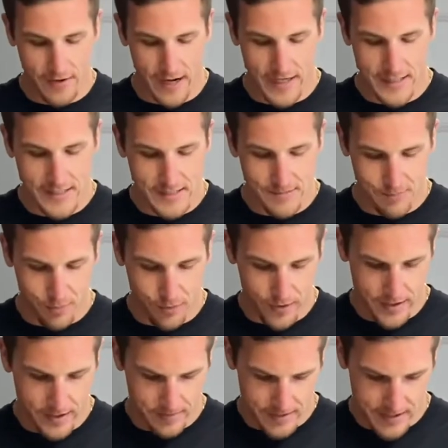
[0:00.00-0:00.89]
I just
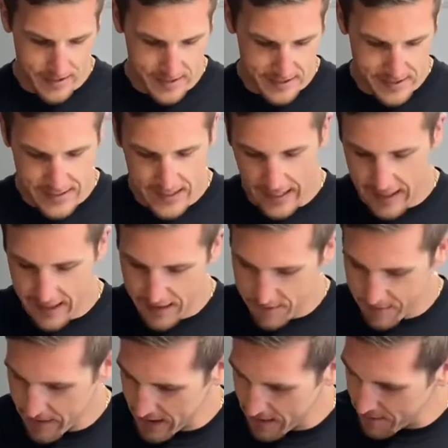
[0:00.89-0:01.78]
point them to the Second
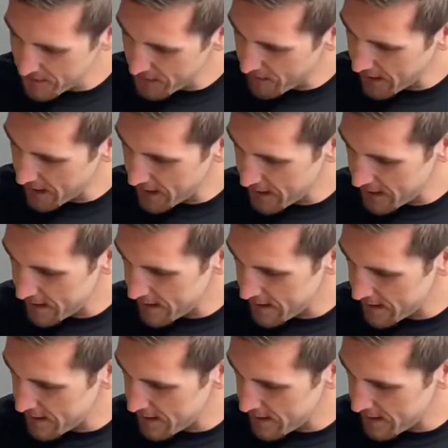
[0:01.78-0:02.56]
Amendment right here.